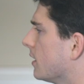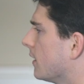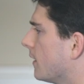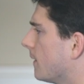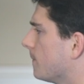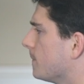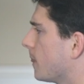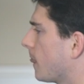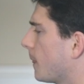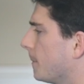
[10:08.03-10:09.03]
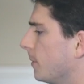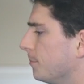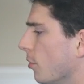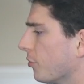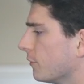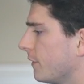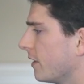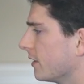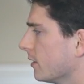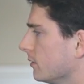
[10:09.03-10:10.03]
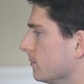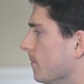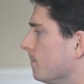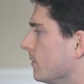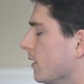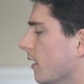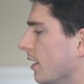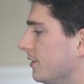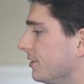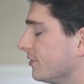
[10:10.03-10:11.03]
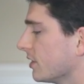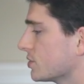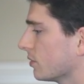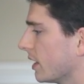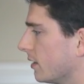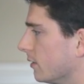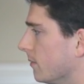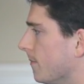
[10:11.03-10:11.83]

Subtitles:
But both are very good. Decentraland.